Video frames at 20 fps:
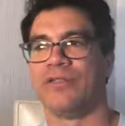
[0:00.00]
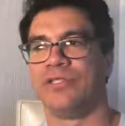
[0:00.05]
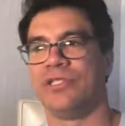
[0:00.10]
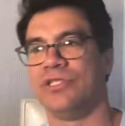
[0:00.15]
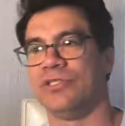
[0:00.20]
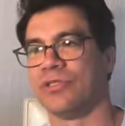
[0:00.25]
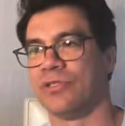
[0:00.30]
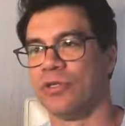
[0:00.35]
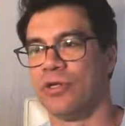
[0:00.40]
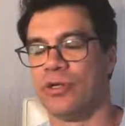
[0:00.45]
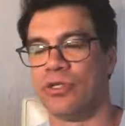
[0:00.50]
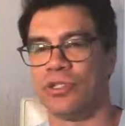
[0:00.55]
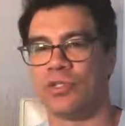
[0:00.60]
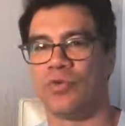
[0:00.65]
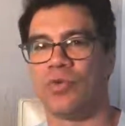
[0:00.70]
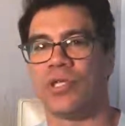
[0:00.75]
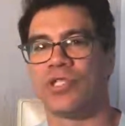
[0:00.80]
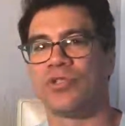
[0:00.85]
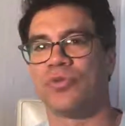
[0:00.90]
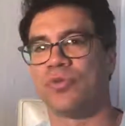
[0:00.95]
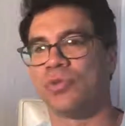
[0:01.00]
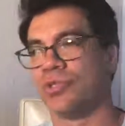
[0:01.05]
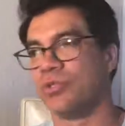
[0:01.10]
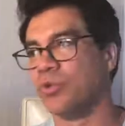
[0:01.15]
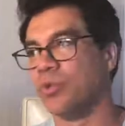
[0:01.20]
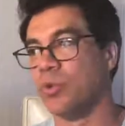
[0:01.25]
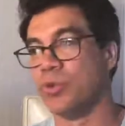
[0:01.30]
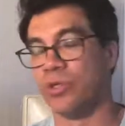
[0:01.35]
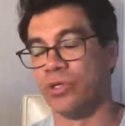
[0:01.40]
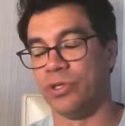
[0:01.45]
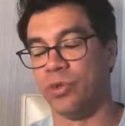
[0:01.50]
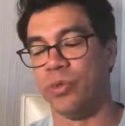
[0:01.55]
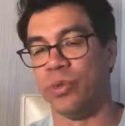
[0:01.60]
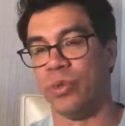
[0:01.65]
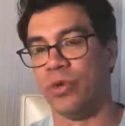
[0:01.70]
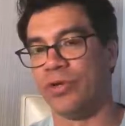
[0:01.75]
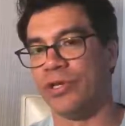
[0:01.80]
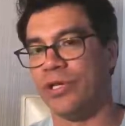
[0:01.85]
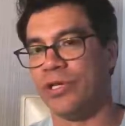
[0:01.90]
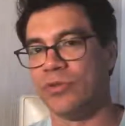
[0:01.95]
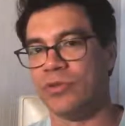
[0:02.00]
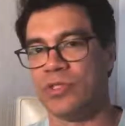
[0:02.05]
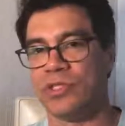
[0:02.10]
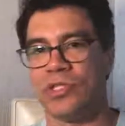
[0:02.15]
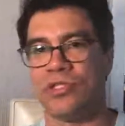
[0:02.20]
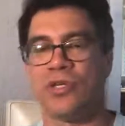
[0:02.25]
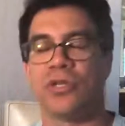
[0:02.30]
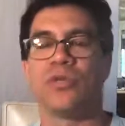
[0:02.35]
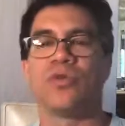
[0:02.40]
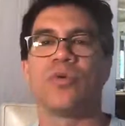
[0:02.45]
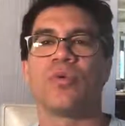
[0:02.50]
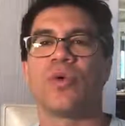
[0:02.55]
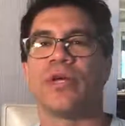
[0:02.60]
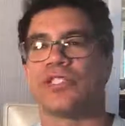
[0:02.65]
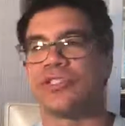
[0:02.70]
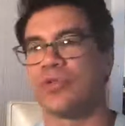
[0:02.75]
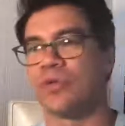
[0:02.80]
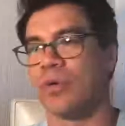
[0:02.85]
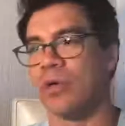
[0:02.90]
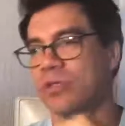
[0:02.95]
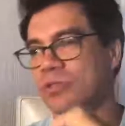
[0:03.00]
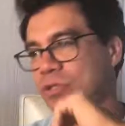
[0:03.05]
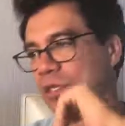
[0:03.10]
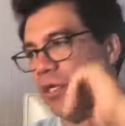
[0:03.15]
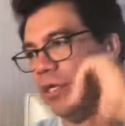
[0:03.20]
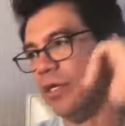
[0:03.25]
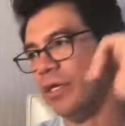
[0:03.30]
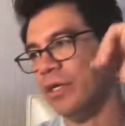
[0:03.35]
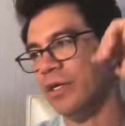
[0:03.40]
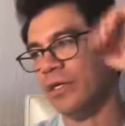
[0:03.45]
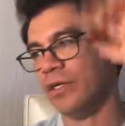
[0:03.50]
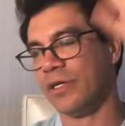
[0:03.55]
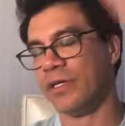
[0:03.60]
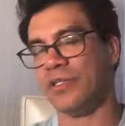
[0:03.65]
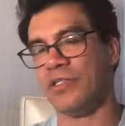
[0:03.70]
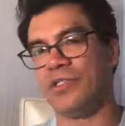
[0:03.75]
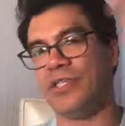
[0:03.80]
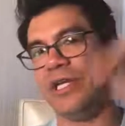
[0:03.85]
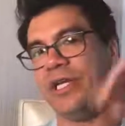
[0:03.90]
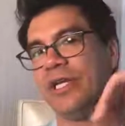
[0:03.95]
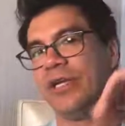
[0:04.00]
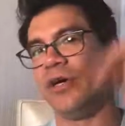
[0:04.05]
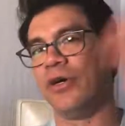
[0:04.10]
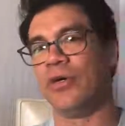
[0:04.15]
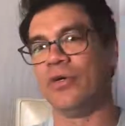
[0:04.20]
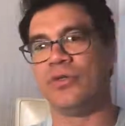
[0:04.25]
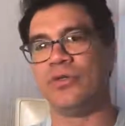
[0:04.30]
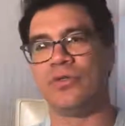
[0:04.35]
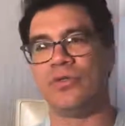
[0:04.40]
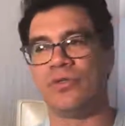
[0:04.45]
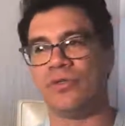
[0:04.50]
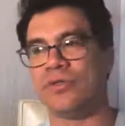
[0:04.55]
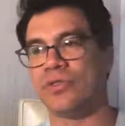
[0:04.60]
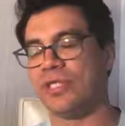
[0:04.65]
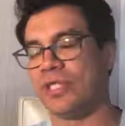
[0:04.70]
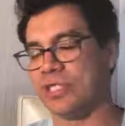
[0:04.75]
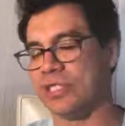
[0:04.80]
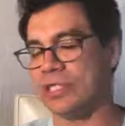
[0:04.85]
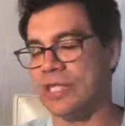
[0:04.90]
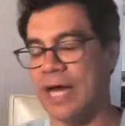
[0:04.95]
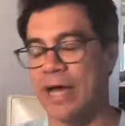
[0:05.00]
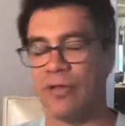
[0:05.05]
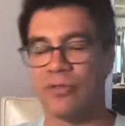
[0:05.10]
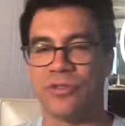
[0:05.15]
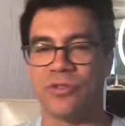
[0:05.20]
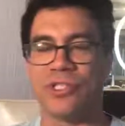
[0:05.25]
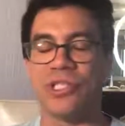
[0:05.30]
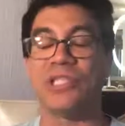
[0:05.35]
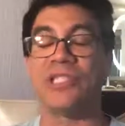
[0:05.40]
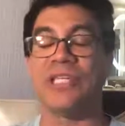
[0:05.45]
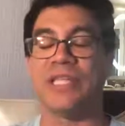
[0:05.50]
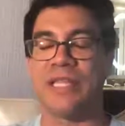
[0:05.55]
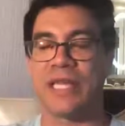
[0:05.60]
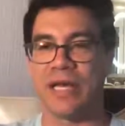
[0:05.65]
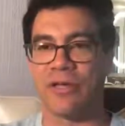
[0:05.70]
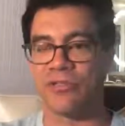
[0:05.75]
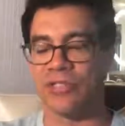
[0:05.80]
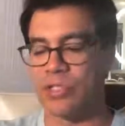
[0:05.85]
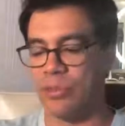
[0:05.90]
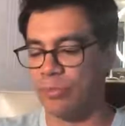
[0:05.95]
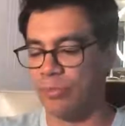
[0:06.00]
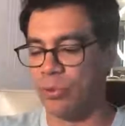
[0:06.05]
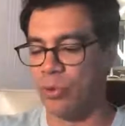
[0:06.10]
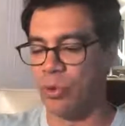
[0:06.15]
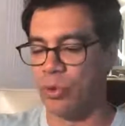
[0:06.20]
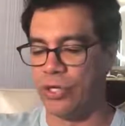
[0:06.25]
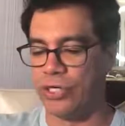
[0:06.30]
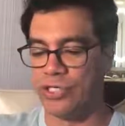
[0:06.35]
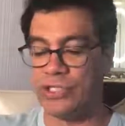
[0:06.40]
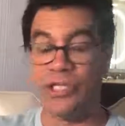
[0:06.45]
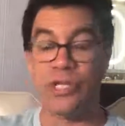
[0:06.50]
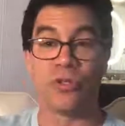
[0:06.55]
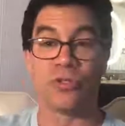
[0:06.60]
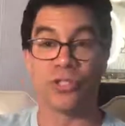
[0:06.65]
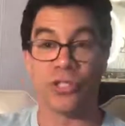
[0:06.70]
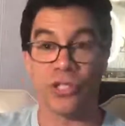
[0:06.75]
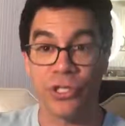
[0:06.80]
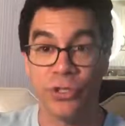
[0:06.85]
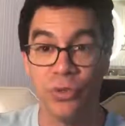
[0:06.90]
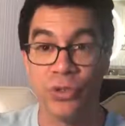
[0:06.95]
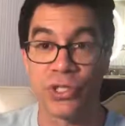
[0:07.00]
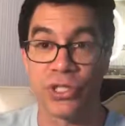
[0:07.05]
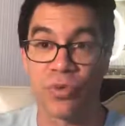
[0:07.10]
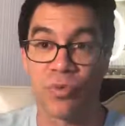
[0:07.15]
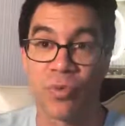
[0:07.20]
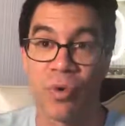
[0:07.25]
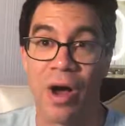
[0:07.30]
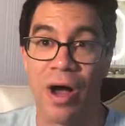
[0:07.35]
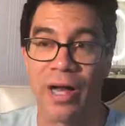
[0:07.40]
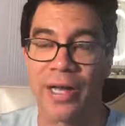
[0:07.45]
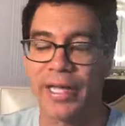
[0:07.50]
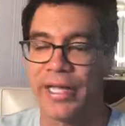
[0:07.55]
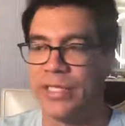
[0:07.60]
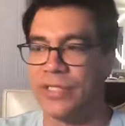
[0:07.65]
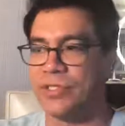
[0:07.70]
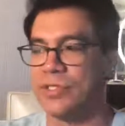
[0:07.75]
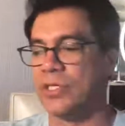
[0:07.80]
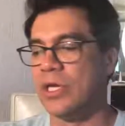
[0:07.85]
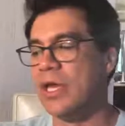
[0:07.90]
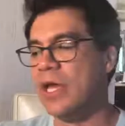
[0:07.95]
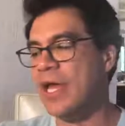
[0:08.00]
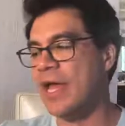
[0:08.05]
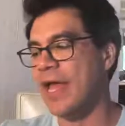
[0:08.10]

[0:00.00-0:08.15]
He's the largest restaurateur in the world. He owns 600 restaurants, casinos, 60,000 employees. He owns the Houston Rockets.